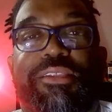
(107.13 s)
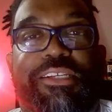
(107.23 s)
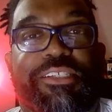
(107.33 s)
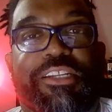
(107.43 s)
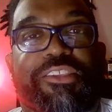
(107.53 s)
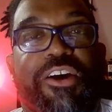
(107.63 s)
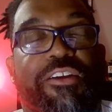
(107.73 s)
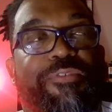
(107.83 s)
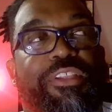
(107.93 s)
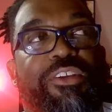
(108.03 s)
they should have
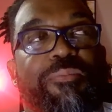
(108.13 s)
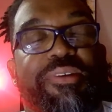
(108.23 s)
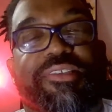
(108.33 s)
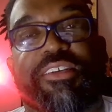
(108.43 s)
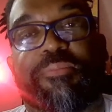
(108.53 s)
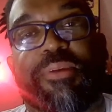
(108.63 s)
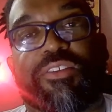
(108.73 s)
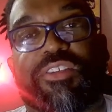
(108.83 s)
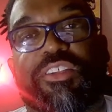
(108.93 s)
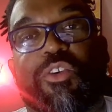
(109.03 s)
thought of a little bit something
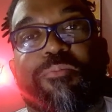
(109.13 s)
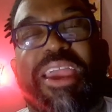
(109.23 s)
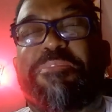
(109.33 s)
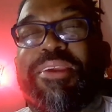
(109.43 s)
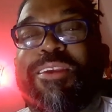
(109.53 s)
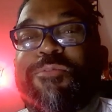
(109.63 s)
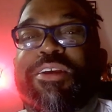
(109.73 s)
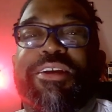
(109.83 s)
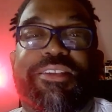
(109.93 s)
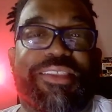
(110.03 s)
else to do. Maybe
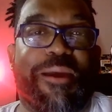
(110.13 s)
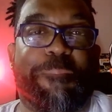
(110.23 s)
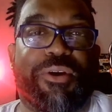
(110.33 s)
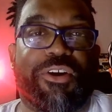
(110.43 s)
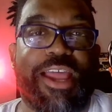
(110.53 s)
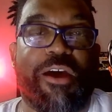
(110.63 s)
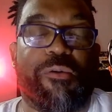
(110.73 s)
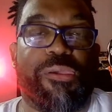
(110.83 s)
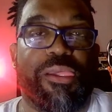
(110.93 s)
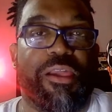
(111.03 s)
even cut that part
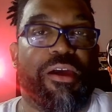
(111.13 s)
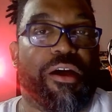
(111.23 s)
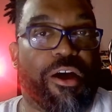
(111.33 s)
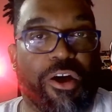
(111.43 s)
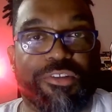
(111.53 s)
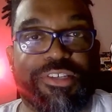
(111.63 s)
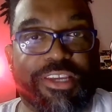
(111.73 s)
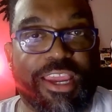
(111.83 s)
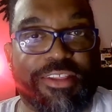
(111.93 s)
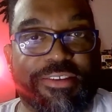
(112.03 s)
out
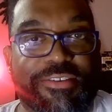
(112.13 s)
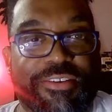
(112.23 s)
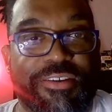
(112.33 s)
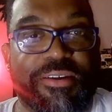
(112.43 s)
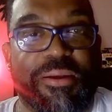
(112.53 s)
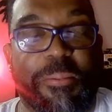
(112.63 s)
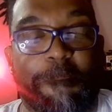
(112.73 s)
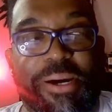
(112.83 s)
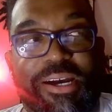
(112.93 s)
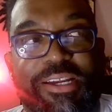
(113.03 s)
altogether.
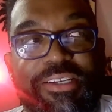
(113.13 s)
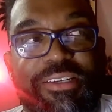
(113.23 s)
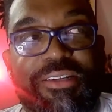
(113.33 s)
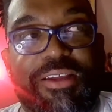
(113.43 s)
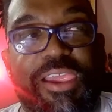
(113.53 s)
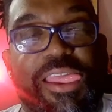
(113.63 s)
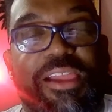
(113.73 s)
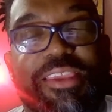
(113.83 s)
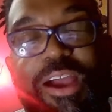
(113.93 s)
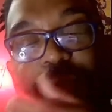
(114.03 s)
But
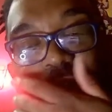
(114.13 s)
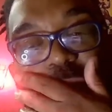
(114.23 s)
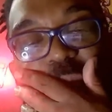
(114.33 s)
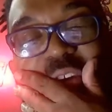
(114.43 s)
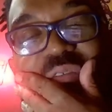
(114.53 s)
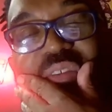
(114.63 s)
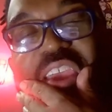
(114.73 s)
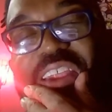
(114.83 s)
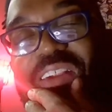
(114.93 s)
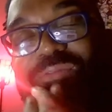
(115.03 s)
yeah, I wasn't a big
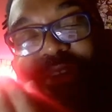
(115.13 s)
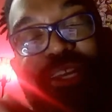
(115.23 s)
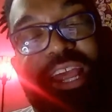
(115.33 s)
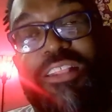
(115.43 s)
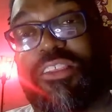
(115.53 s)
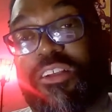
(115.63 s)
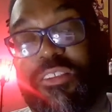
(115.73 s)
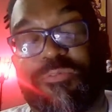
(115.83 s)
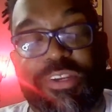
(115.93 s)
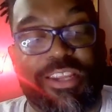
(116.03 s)
fan of vignette. I thought
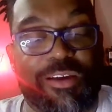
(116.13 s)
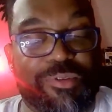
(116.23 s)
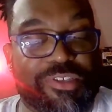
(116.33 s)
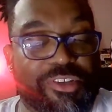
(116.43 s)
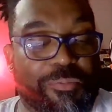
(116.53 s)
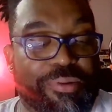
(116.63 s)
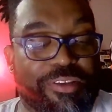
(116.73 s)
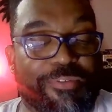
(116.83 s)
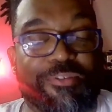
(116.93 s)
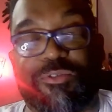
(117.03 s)
the vignette was
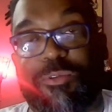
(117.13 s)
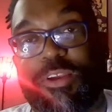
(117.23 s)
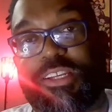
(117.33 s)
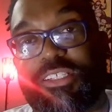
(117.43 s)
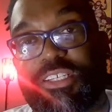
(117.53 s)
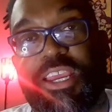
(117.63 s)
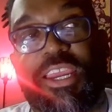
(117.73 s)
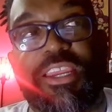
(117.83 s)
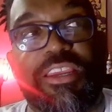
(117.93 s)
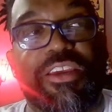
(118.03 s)
stupid. If it was for
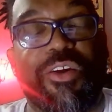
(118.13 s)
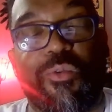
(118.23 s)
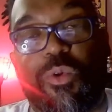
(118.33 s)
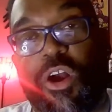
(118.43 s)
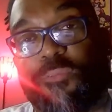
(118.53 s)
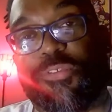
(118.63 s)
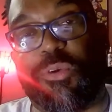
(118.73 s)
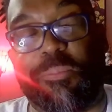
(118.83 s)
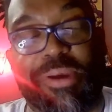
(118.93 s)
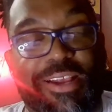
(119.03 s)
Ricochet, we're off
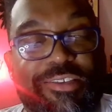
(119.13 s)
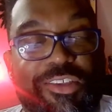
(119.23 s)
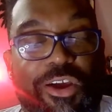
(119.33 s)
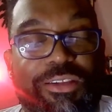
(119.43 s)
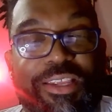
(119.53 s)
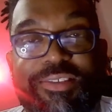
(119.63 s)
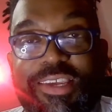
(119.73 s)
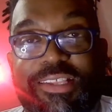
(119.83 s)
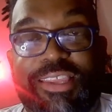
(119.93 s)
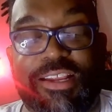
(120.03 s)
to a bad start. Let's
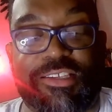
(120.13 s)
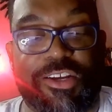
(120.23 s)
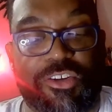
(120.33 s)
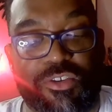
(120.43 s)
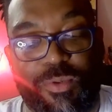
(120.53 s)
get that turned